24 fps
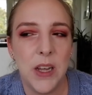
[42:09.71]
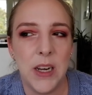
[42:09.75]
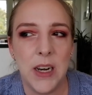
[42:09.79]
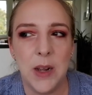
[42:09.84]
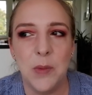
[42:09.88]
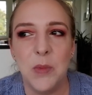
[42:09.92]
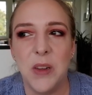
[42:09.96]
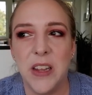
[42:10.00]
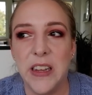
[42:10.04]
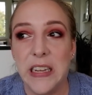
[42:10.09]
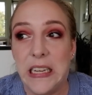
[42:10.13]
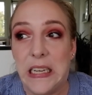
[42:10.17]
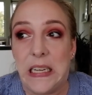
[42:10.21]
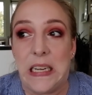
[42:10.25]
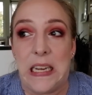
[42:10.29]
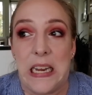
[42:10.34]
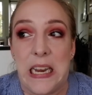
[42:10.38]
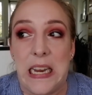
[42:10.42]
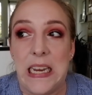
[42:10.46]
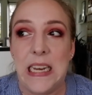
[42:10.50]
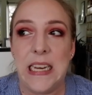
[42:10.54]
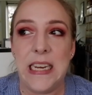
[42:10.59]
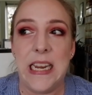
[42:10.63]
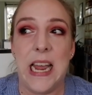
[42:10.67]
And I'm like,
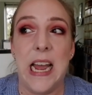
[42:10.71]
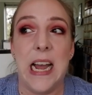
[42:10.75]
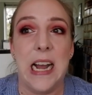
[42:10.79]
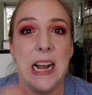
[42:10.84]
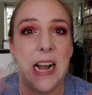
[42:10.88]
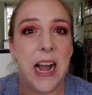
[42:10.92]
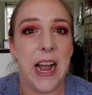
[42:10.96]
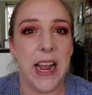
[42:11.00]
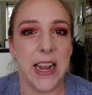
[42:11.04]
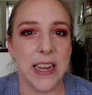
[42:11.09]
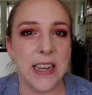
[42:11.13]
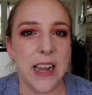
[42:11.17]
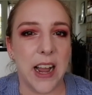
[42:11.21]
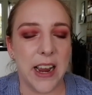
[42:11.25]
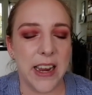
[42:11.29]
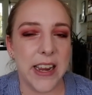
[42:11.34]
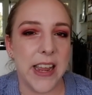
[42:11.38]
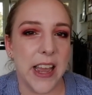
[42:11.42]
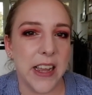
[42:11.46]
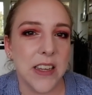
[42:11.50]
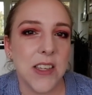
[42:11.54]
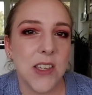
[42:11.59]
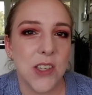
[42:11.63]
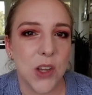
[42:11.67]
yeah, I, I
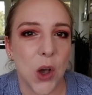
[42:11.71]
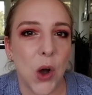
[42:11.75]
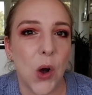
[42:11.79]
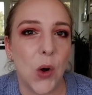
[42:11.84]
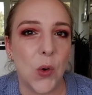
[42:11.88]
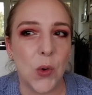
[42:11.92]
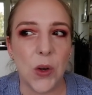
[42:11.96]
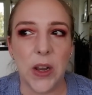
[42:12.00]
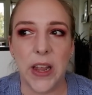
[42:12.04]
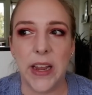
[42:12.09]
guess so.